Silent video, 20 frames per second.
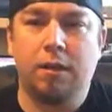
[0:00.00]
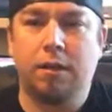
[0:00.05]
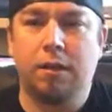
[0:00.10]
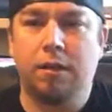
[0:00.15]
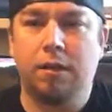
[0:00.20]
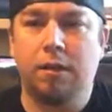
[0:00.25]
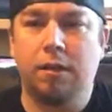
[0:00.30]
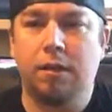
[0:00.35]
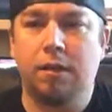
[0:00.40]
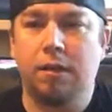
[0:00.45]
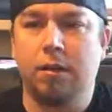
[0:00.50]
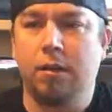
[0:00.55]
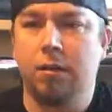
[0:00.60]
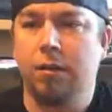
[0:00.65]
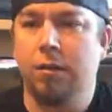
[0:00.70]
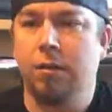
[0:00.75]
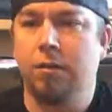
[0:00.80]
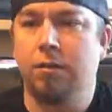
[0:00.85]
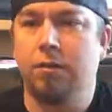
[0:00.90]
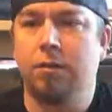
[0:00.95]
on
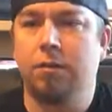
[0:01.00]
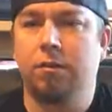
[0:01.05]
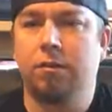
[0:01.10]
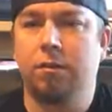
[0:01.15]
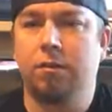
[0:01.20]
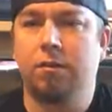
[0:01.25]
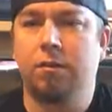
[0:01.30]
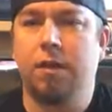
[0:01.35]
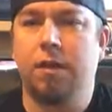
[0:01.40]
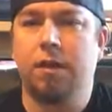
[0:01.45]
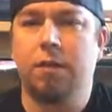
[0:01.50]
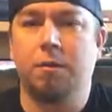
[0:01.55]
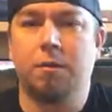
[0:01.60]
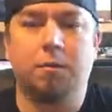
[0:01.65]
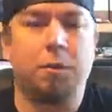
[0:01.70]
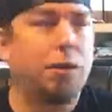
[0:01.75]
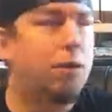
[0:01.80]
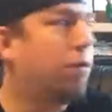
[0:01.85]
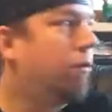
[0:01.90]
here because it seems like it would be